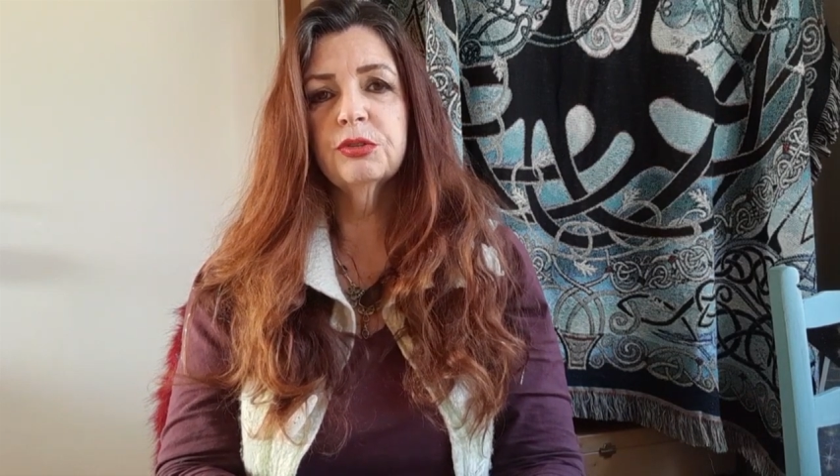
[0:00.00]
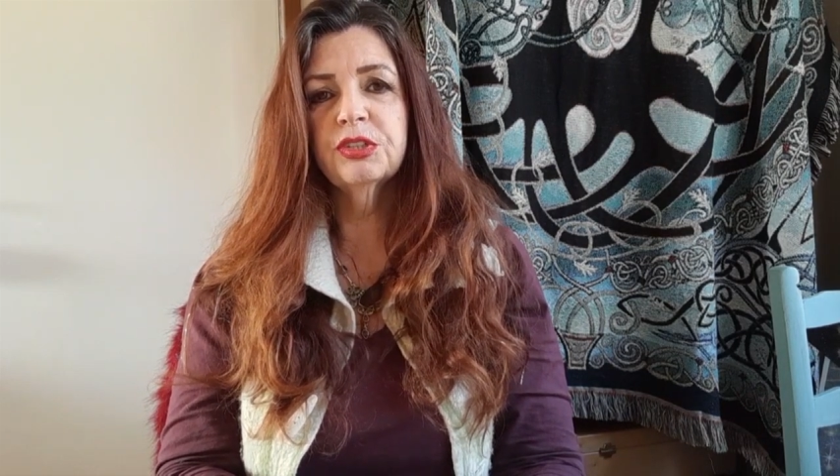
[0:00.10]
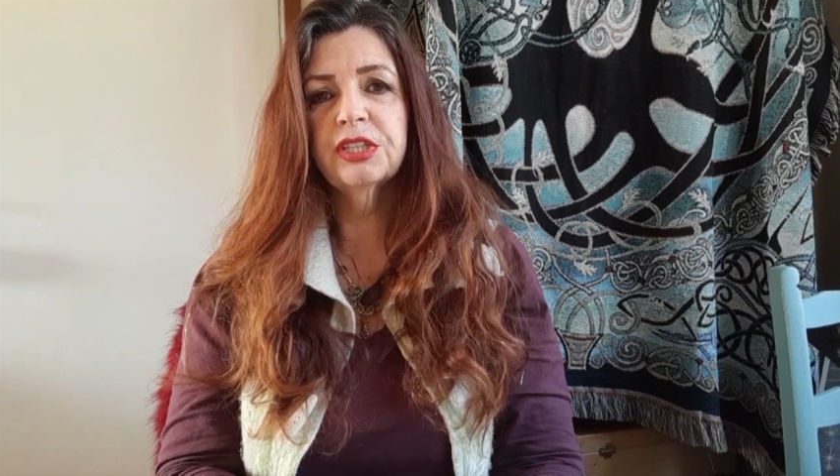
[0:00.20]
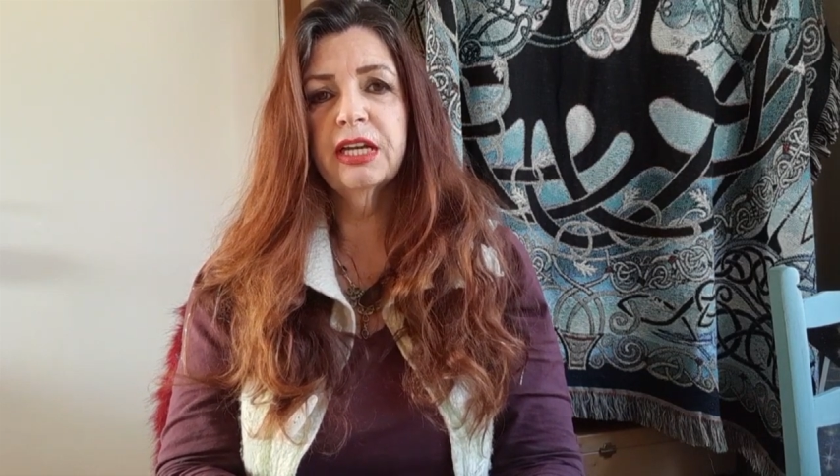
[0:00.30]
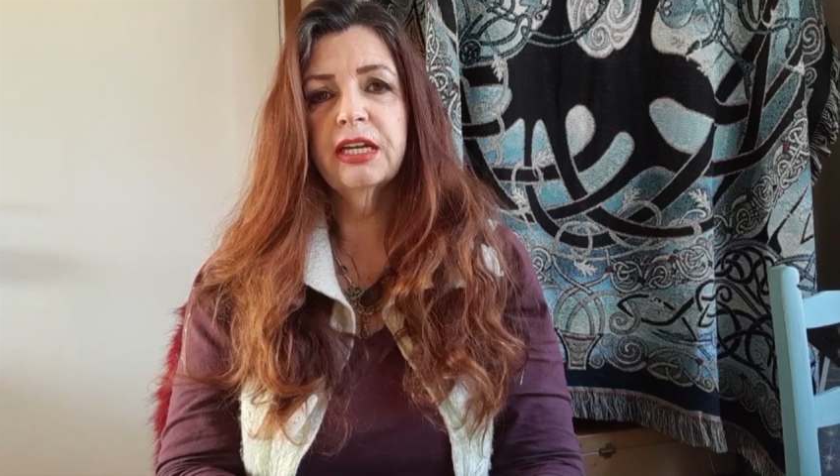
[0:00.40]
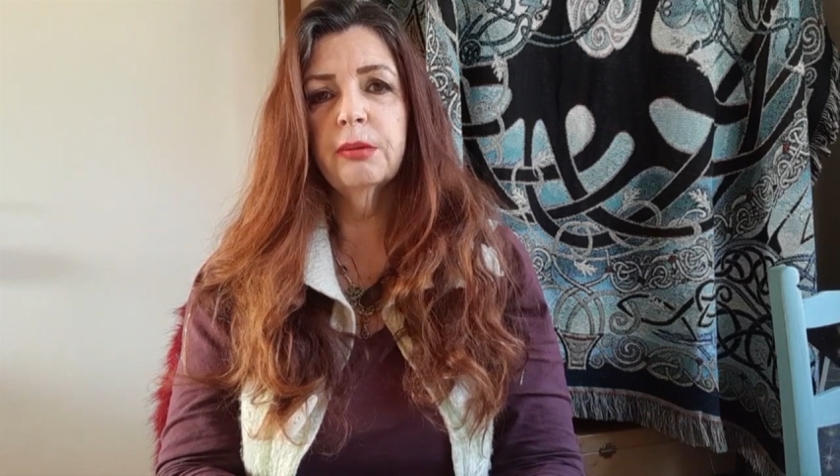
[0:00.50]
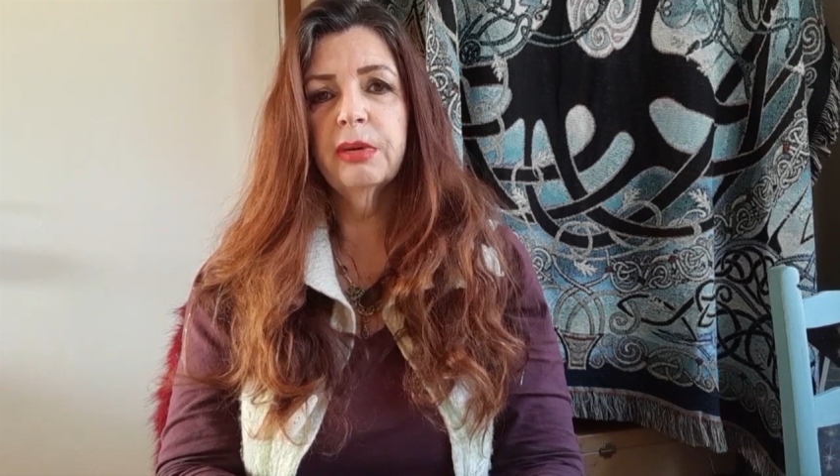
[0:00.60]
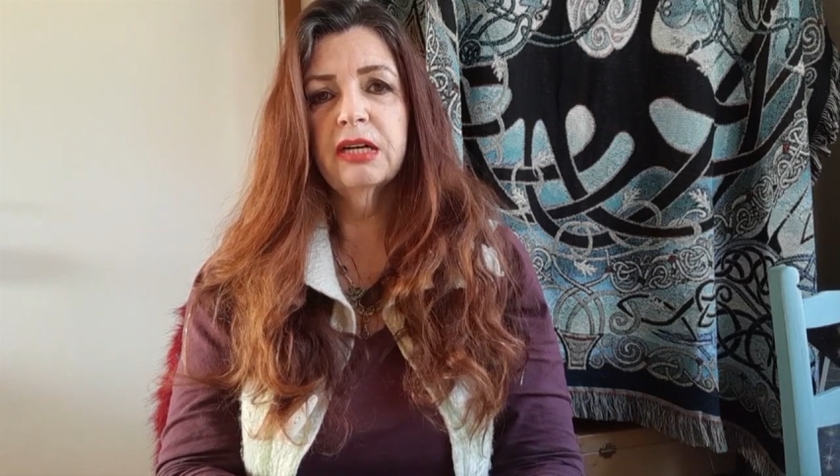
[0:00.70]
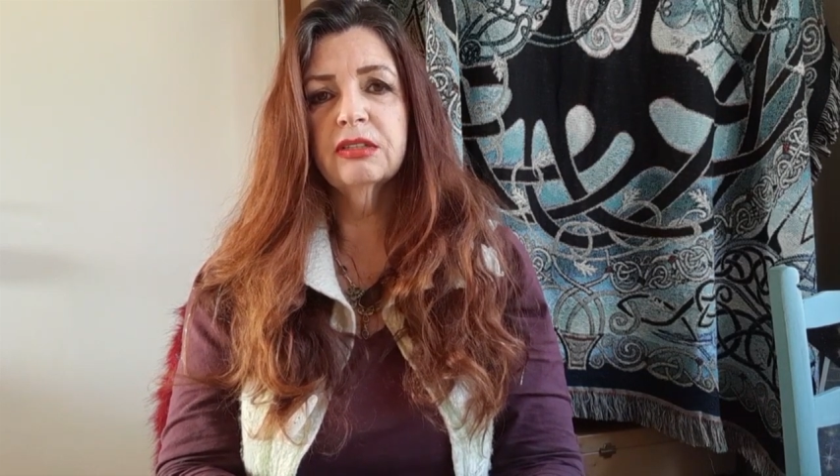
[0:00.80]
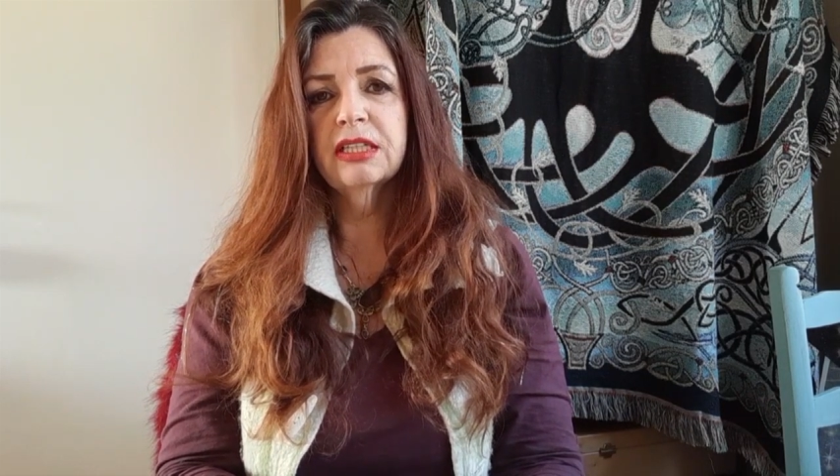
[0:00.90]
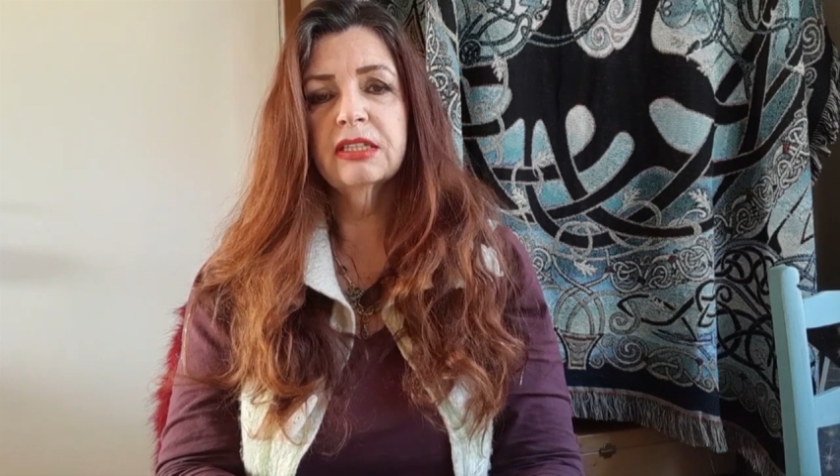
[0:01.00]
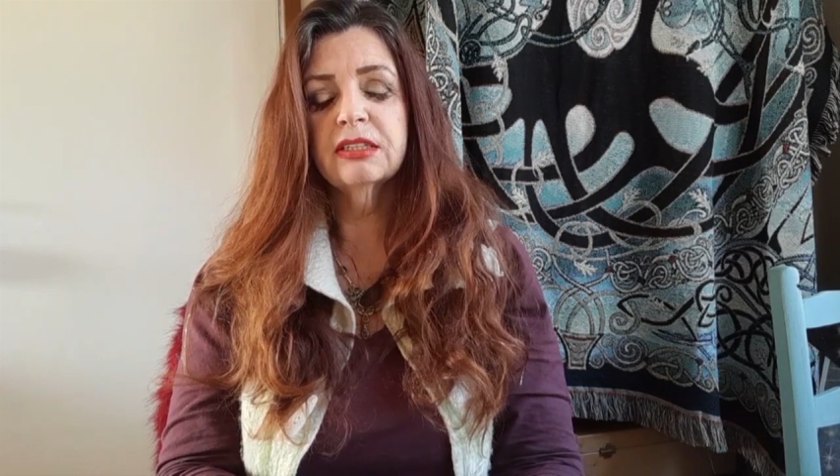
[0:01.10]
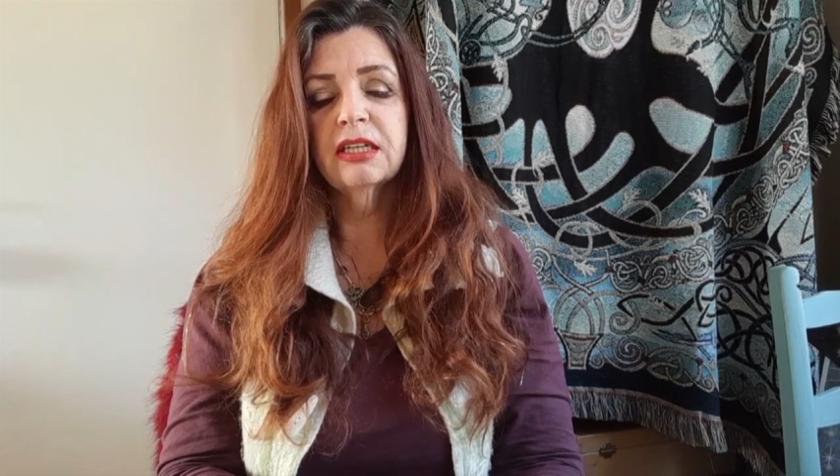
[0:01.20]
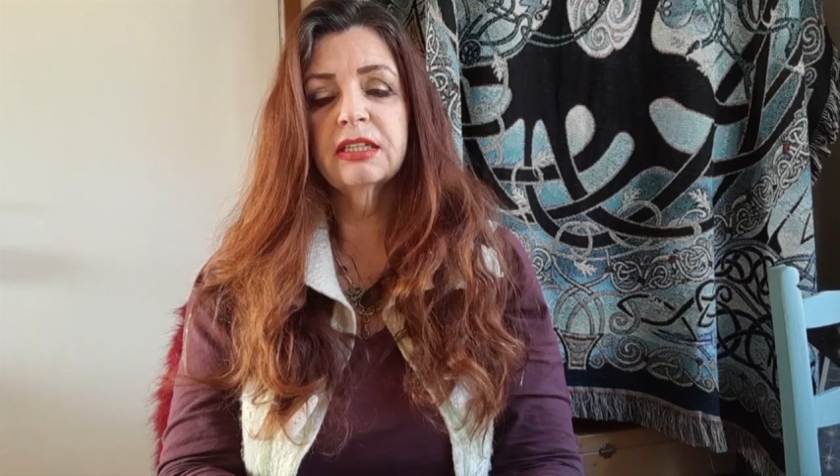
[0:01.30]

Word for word: to say about this,